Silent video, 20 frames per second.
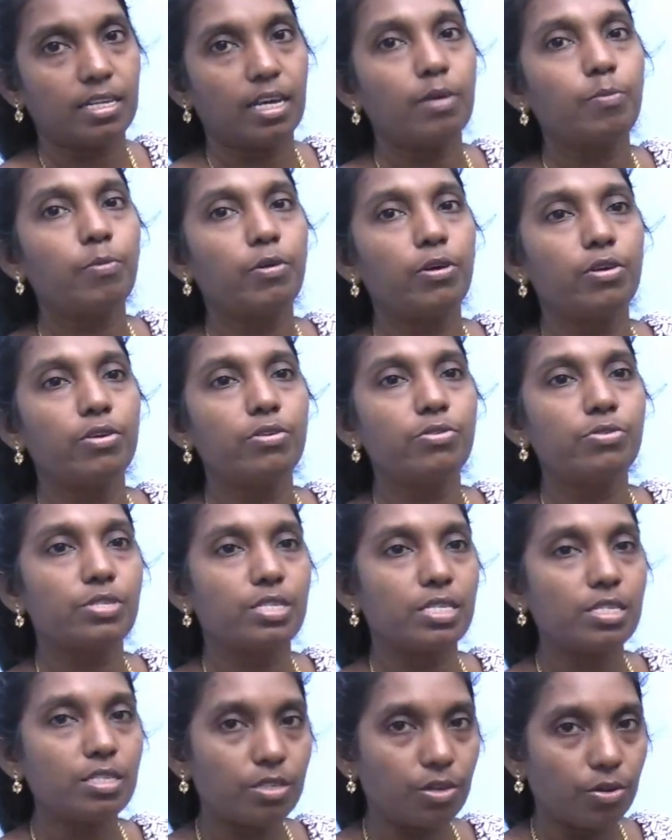It
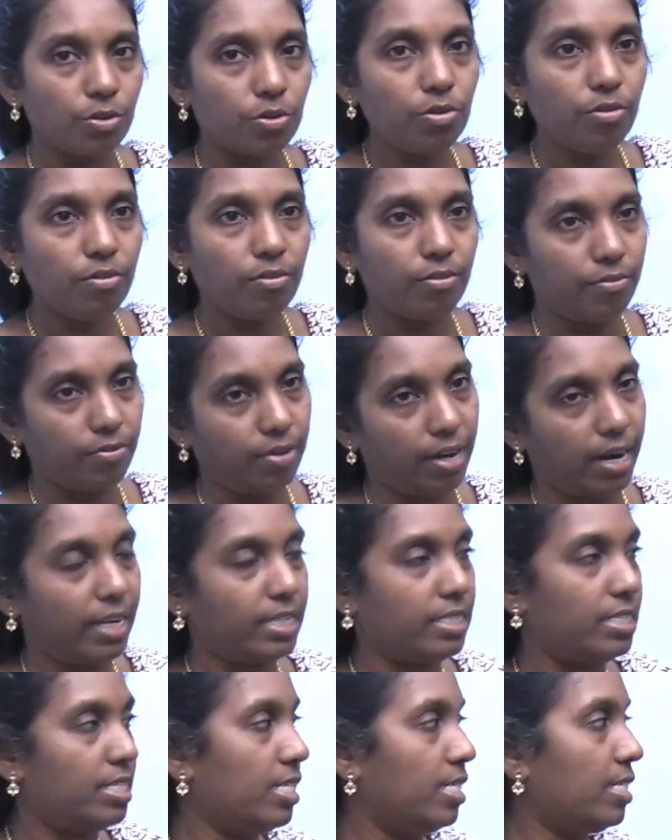produces new
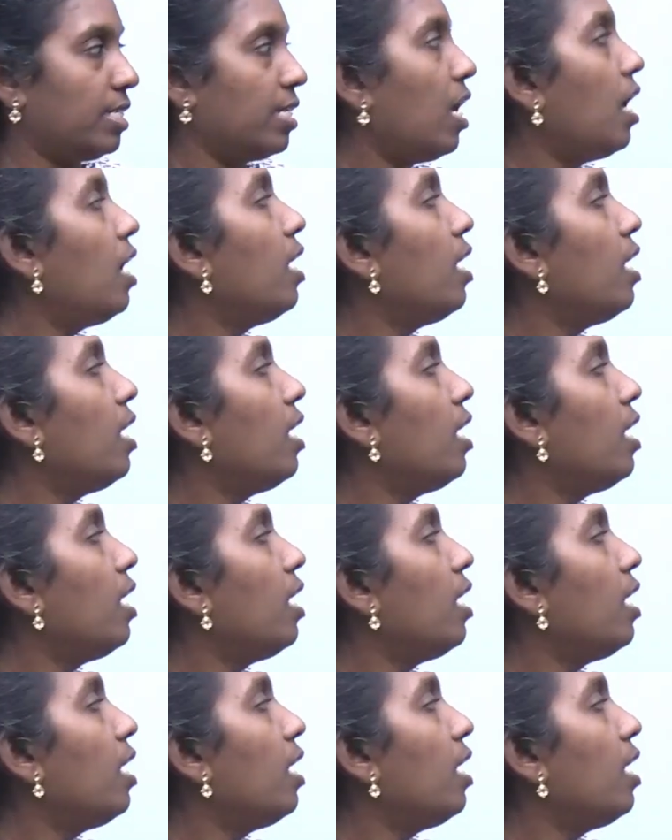varieties.